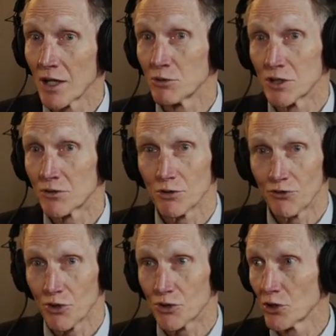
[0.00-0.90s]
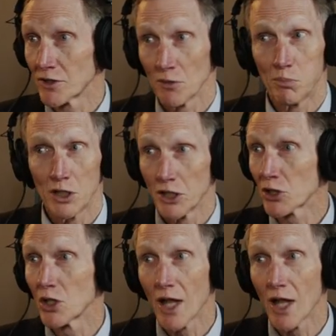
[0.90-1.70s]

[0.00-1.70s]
I would just refer to as a political